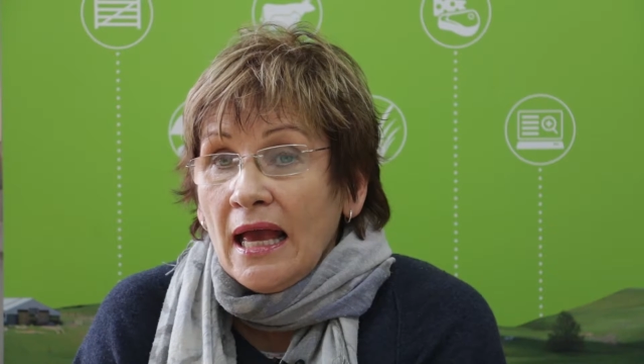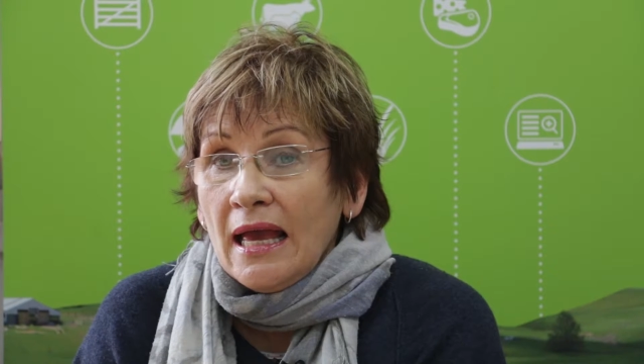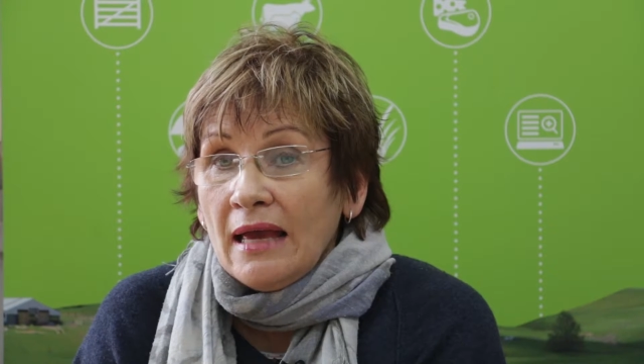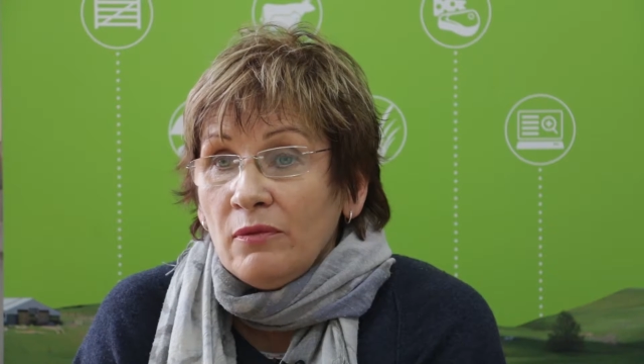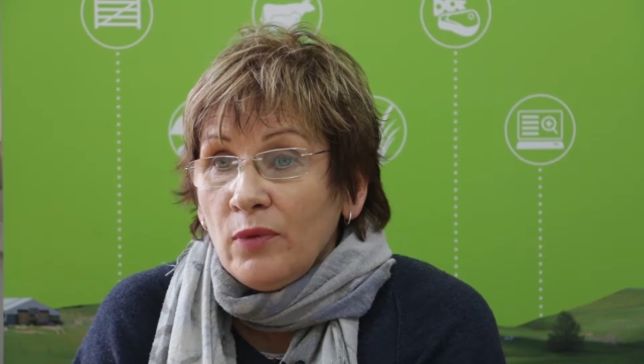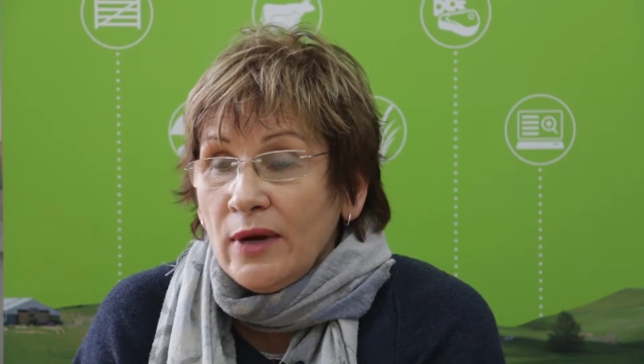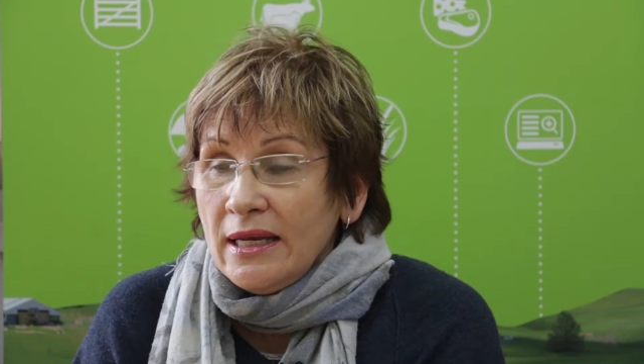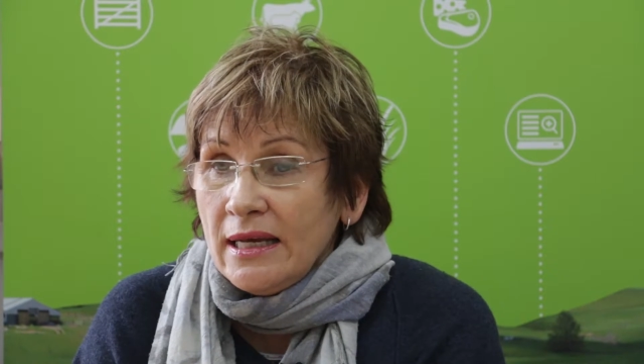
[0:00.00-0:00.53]

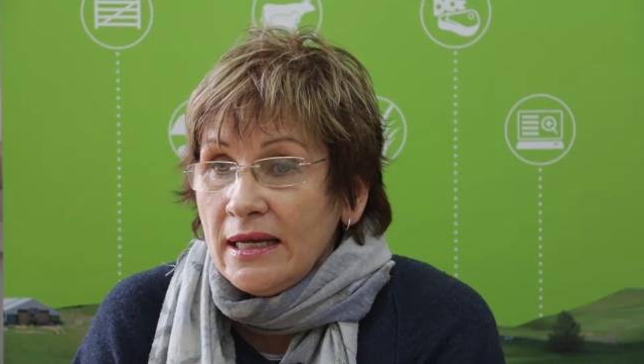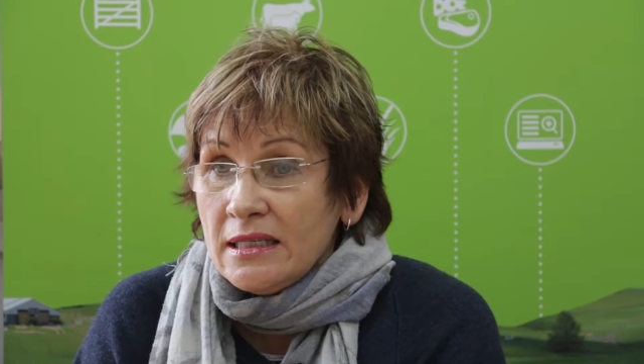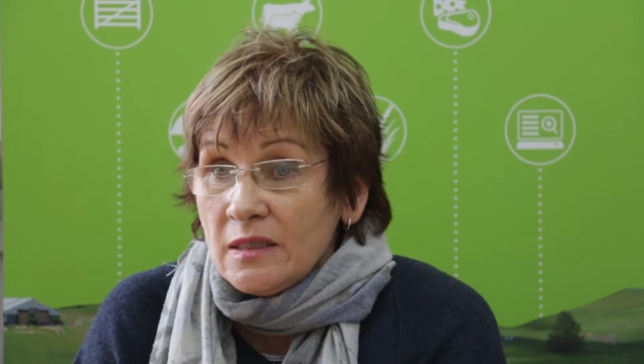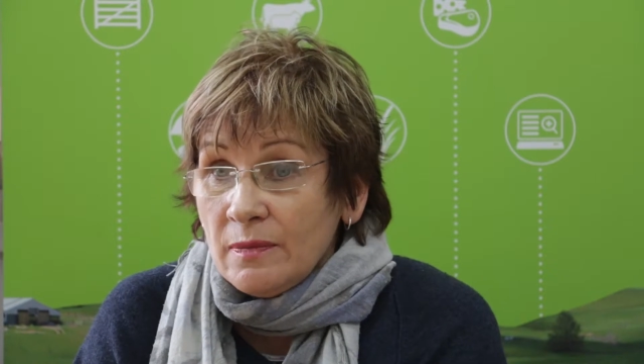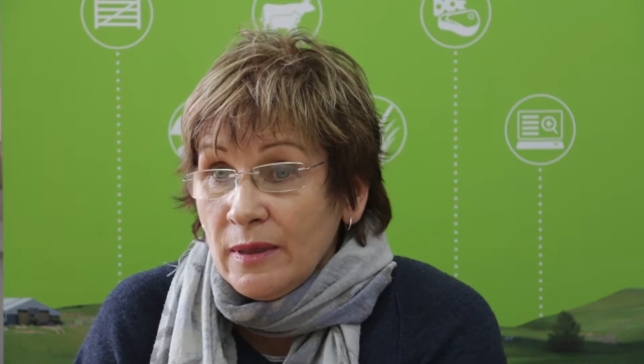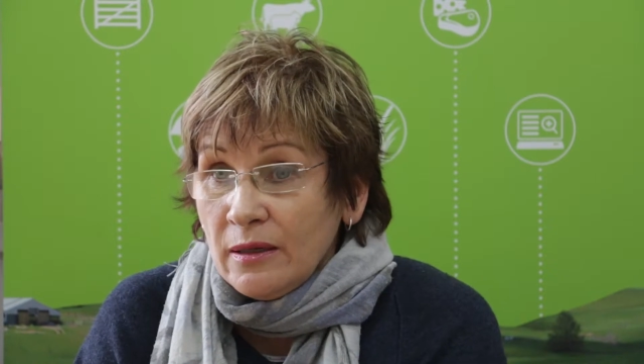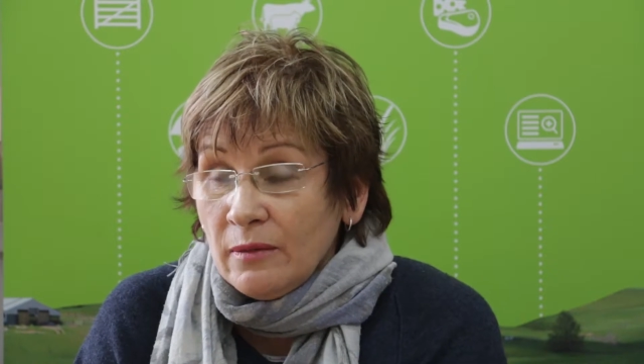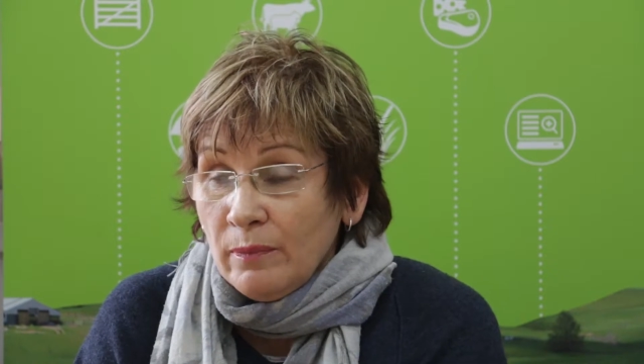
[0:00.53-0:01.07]
and we need
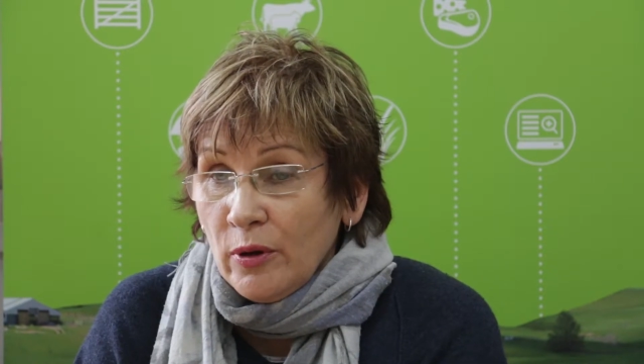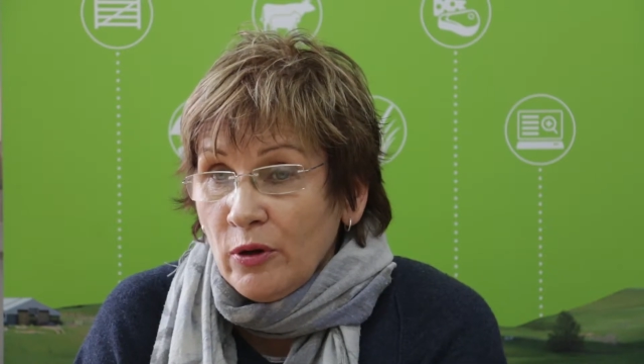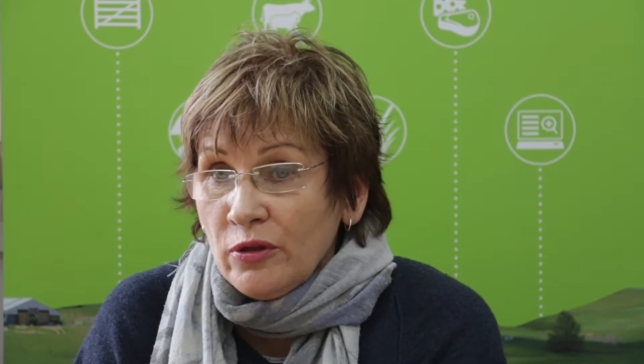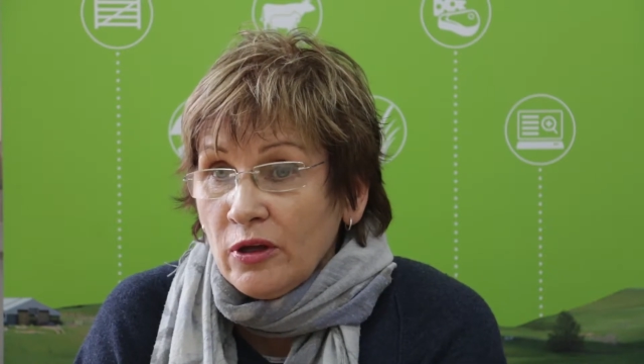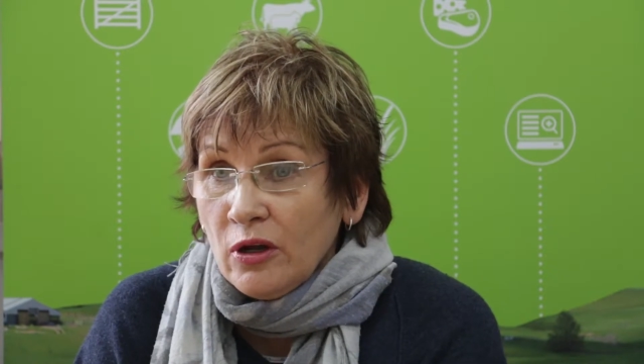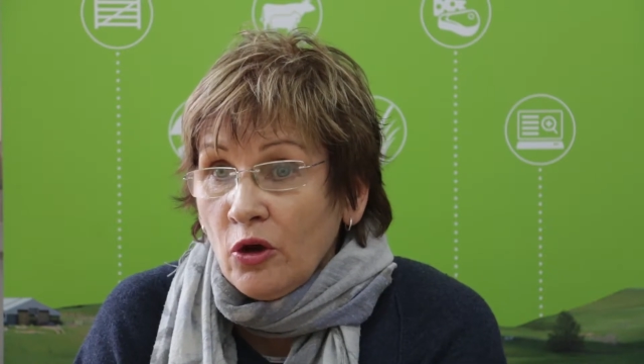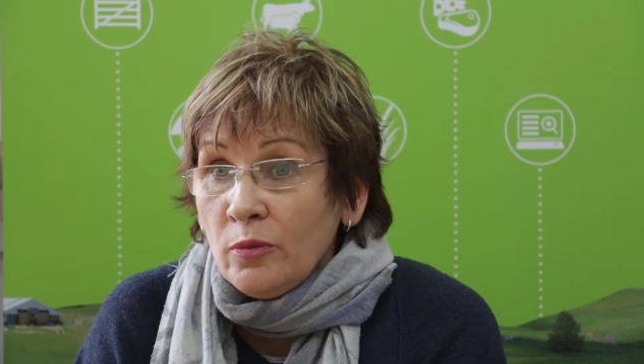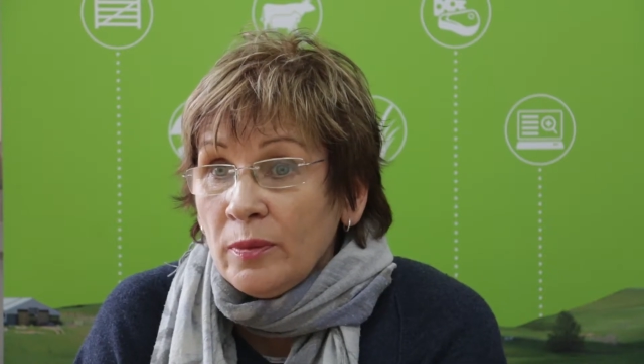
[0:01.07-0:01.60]
to be
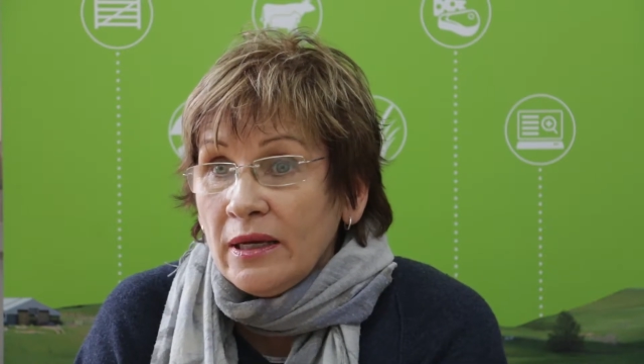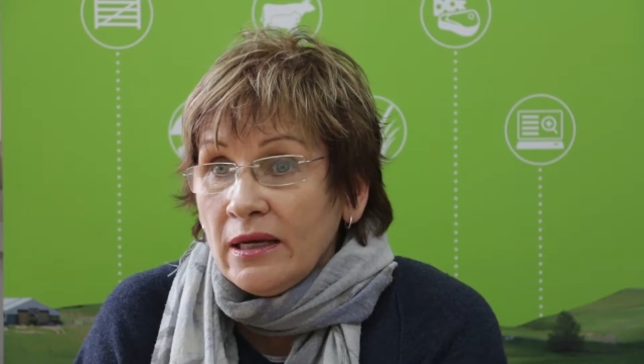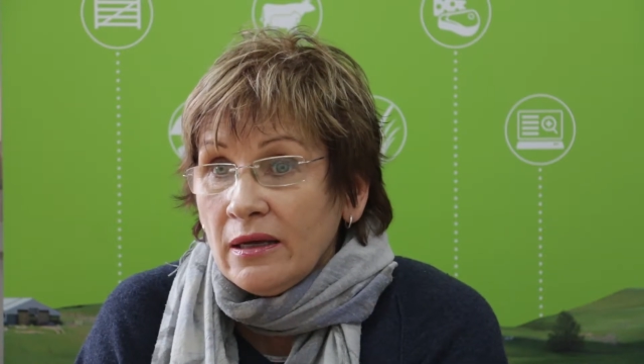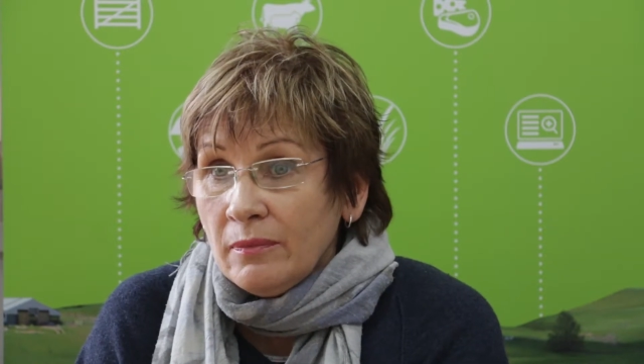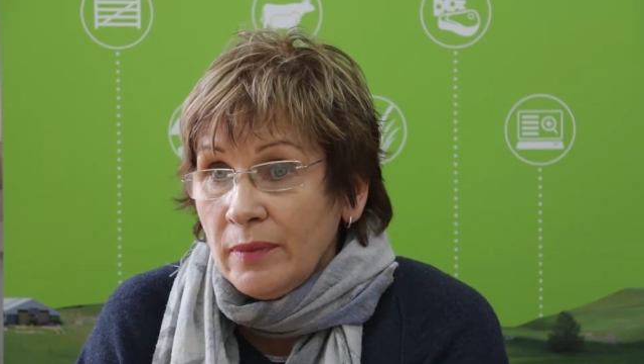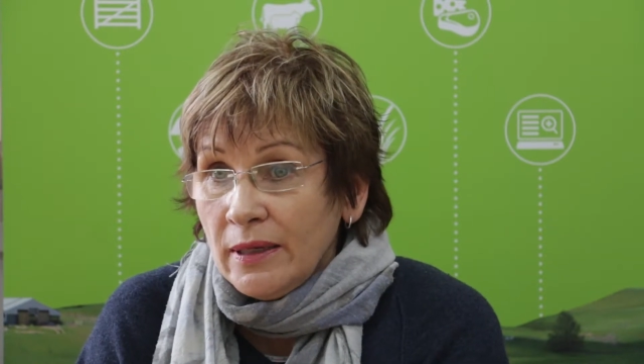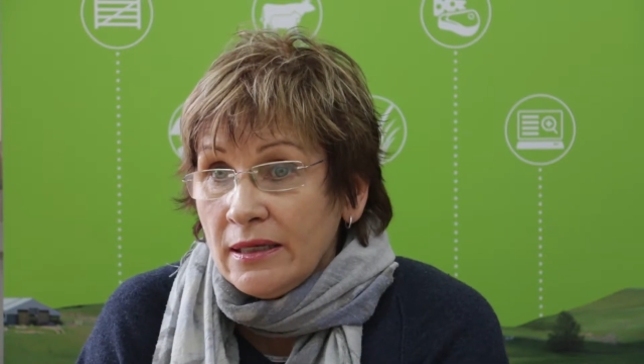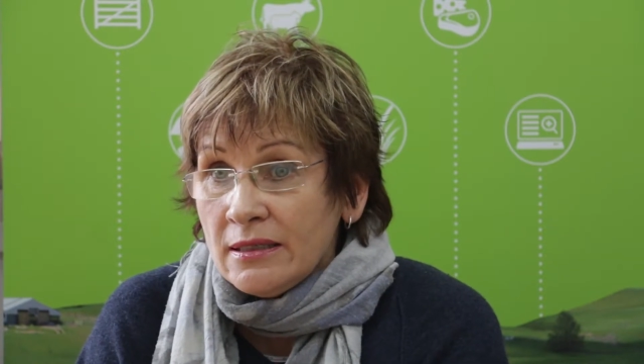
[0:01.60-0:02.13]
both globally
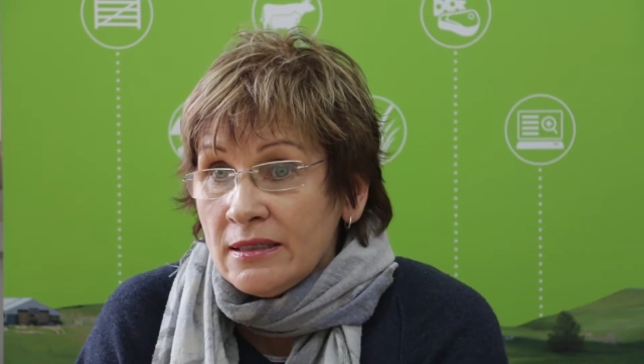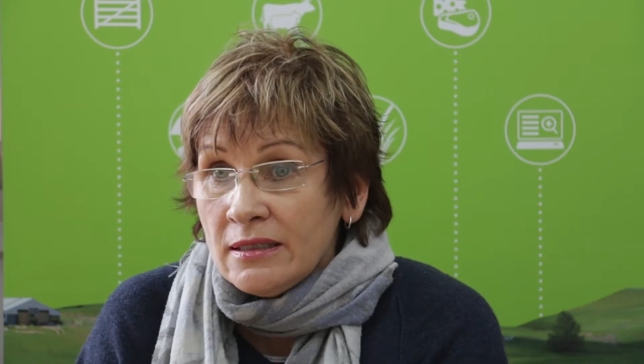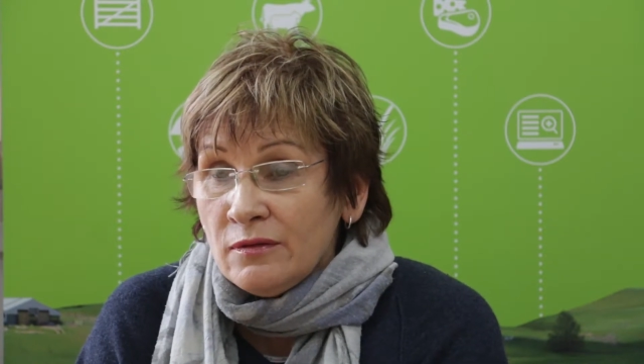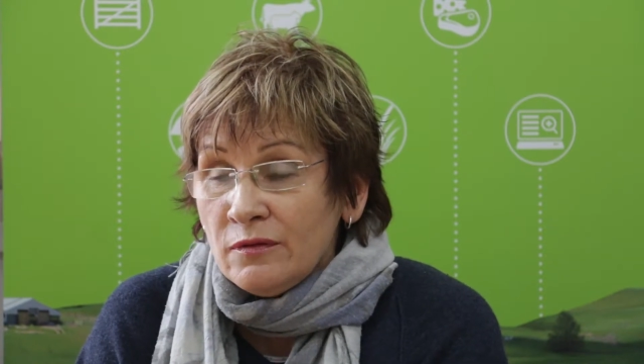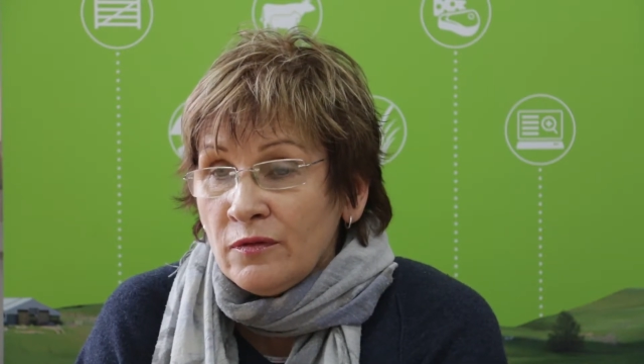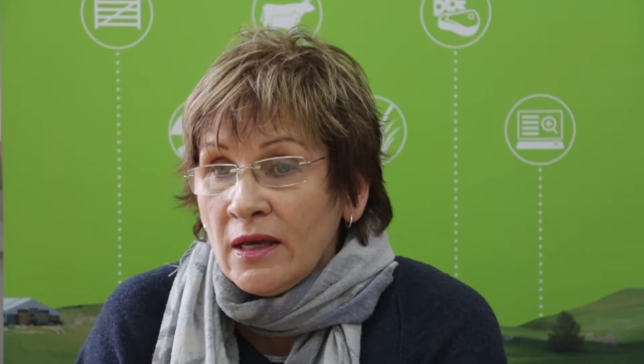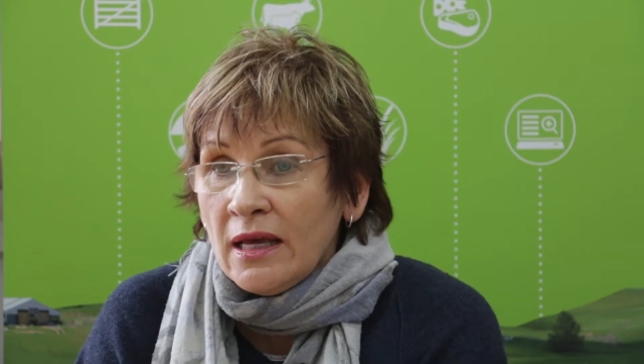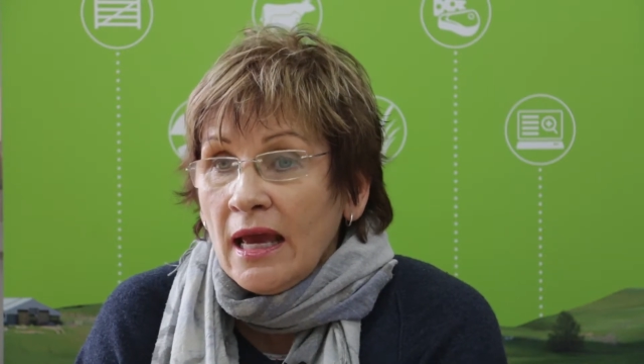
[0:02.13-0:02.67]

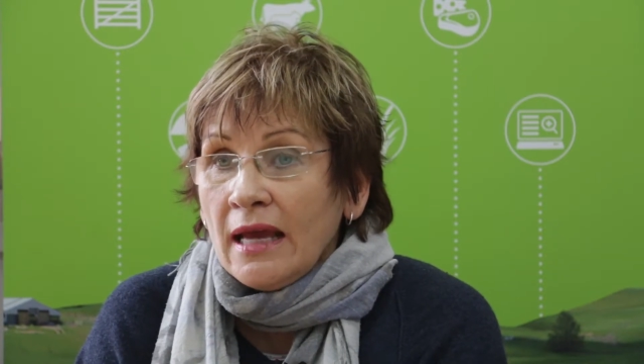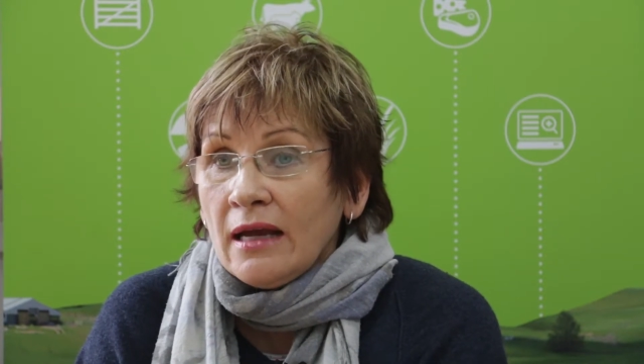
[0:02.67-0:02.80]
competitive